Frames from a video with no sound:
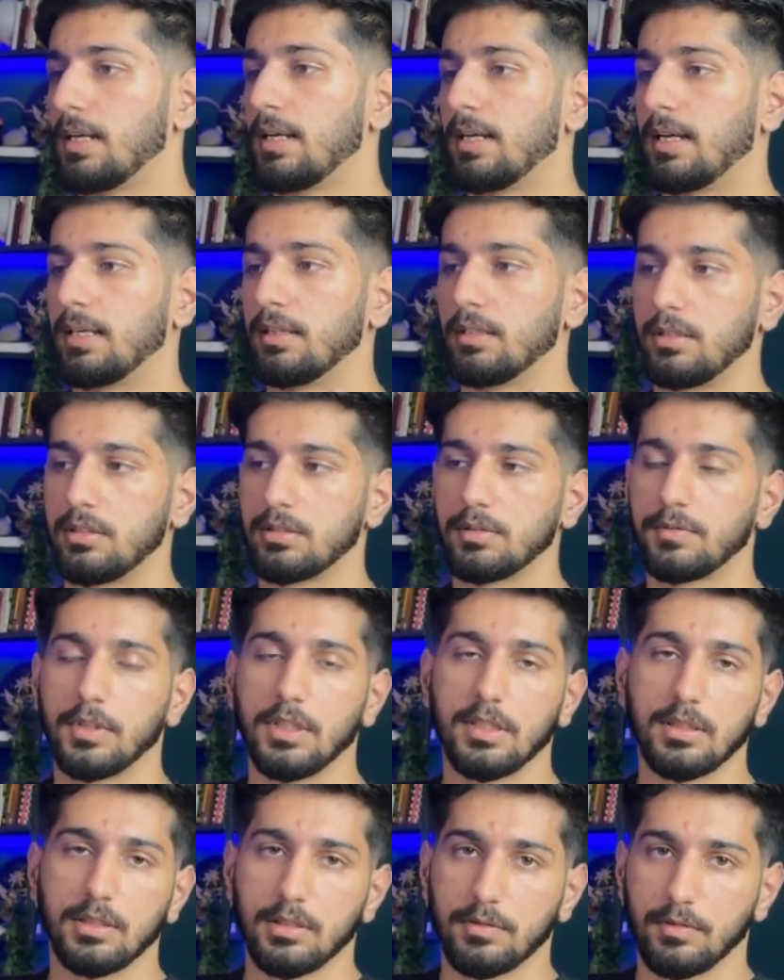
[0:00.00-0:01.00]
And the reason for
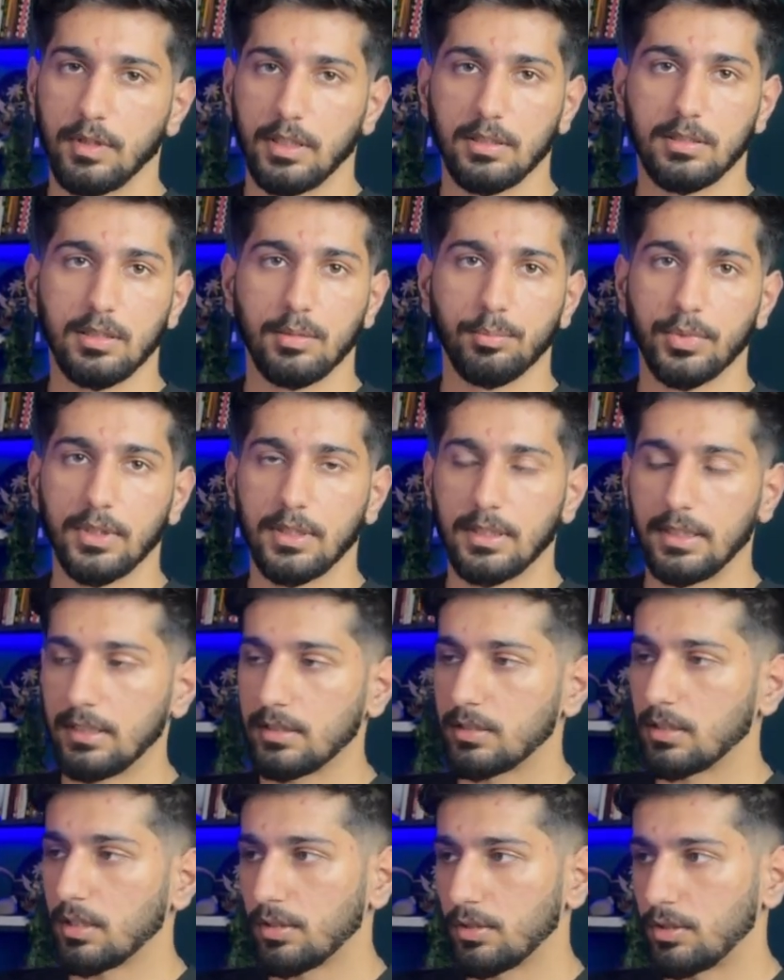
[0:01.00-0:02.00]
this is very simple. These
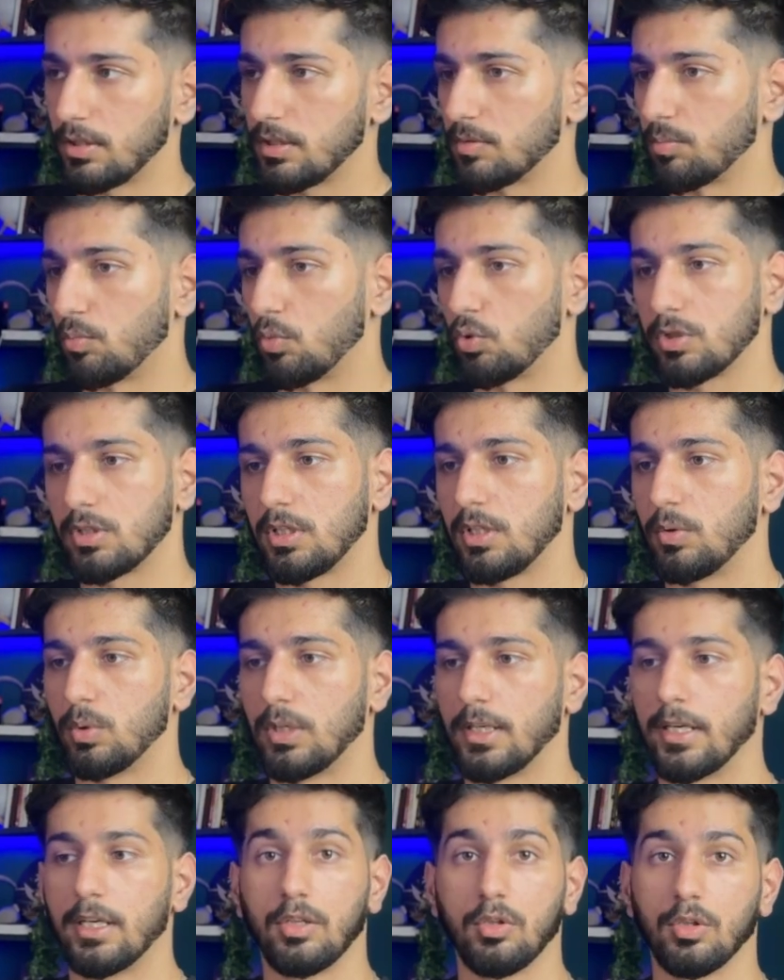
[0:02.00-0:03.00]
countries mostly will
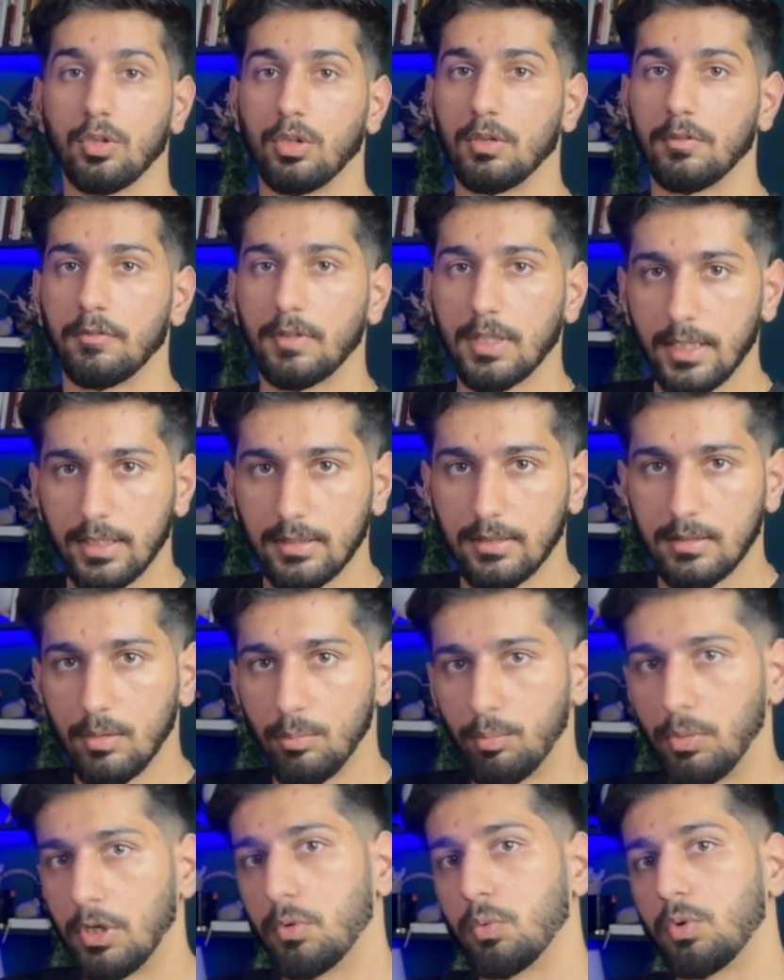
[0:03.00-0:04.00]
get you a lot of clicks,
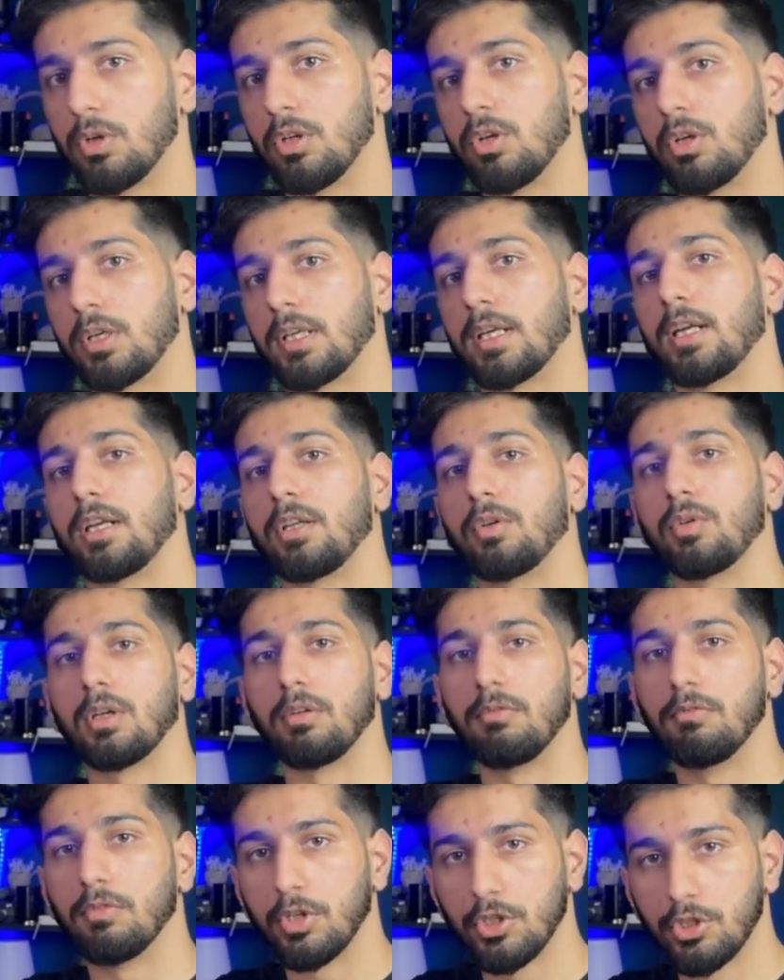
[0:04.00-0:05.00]
but will not get you
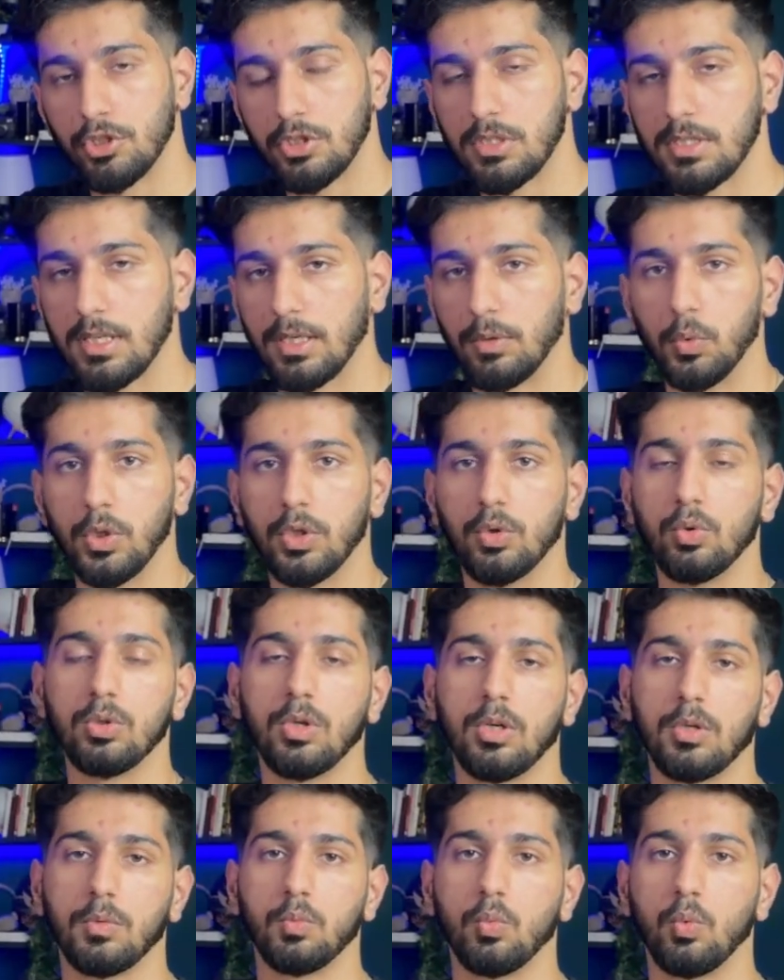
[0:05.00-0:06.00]
conversions. And we do
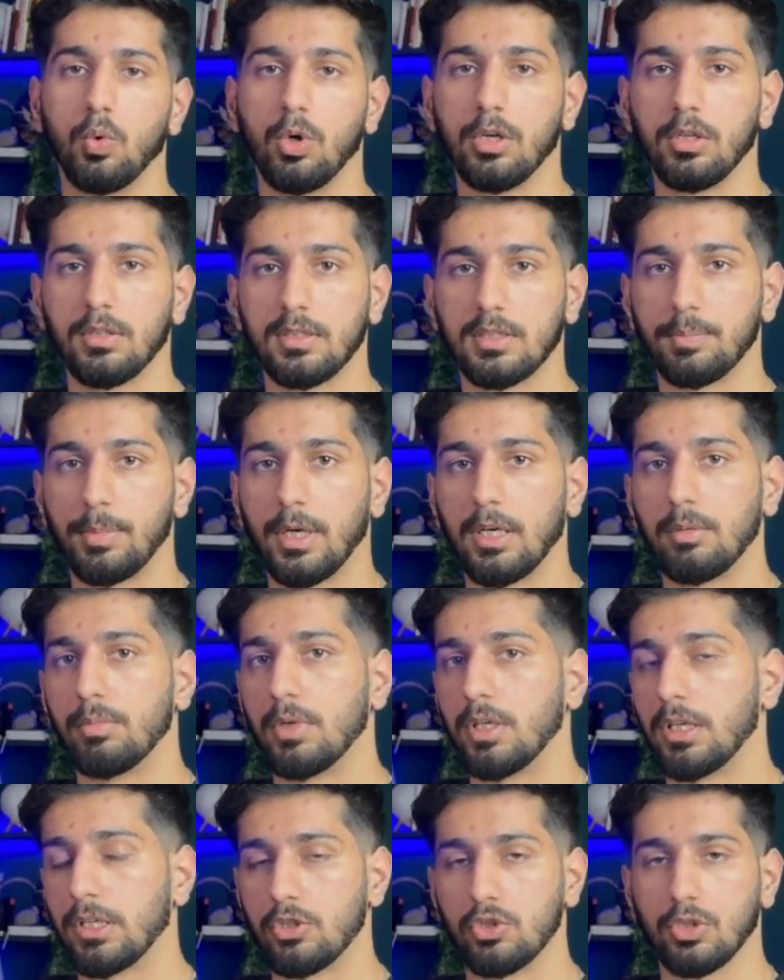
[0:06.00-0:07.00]
not want to spend
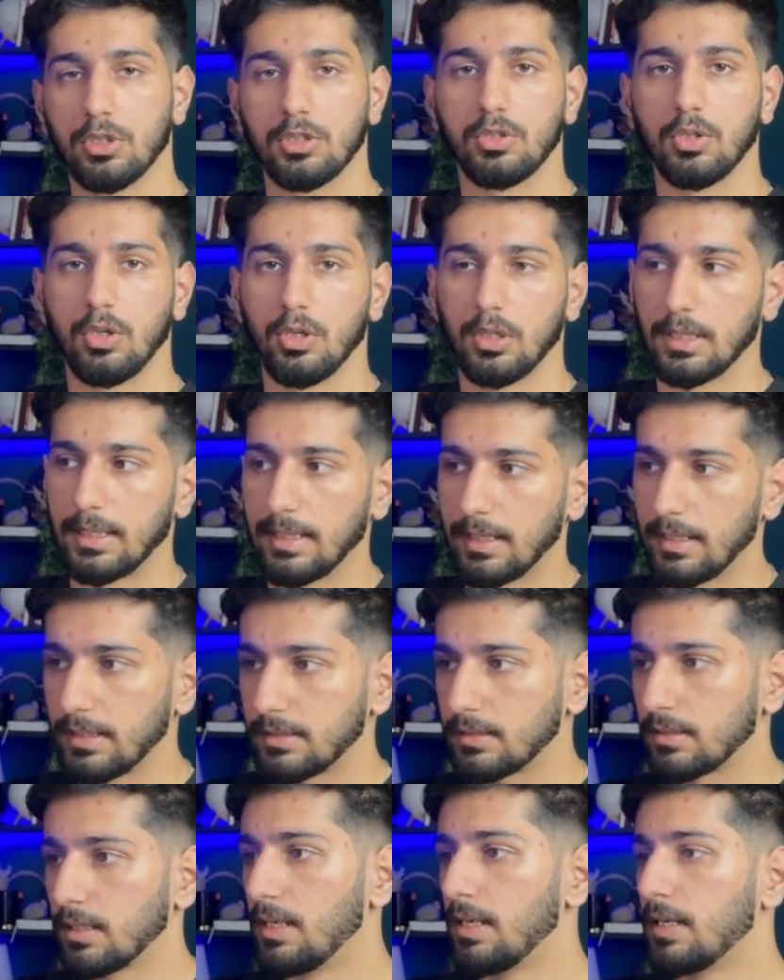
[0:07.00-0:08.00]
money just on clicks.